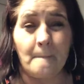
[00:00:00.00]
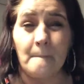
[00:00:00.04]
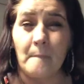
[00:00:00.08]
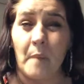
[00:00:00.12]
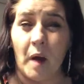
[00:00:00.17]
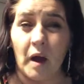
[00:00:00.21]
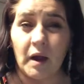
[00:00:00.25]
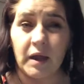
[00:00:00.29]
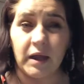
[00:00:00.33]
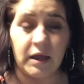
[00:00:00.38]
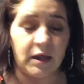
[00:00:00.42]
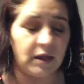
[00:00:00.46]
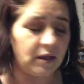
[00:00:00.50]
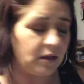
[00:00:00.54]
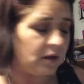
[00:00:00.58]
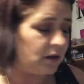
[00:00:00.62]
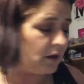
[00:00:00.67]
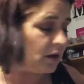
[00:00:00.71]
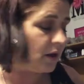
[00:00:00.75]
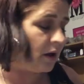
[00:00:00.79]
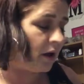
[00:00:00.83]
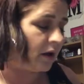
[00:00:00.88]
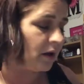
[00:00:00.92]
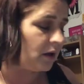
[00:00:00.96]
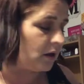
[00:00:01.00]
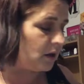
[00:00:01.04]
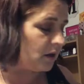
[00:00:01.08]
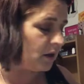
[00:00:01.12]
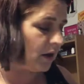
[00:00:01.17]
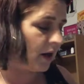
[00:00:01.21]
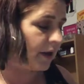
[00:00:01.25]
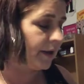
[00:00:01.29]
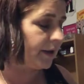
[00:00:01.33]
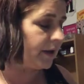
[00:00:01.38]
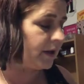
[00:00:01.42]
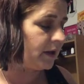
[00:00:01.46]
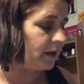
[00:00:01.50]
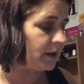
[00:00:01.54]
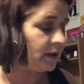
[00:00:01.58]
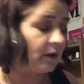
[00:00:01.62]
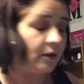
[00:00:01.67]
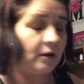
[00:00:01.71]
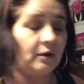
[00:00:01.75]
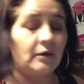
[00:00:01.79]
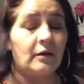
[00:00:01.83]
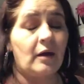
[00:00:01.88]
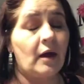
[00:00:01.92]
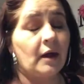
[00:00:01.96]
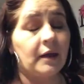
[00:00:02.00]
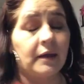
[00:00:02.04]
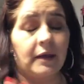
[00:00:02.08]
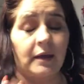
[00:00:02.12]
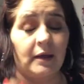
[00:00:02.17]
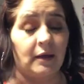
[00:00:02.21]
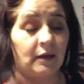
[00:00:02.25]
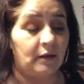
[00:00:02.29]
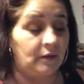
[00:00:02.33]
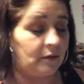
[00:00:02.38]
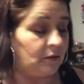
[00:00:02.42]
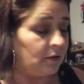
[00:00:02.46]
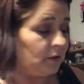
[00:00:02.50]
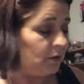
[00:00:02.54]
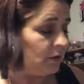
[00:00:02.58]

muggy. Ugh, I can't, I can't.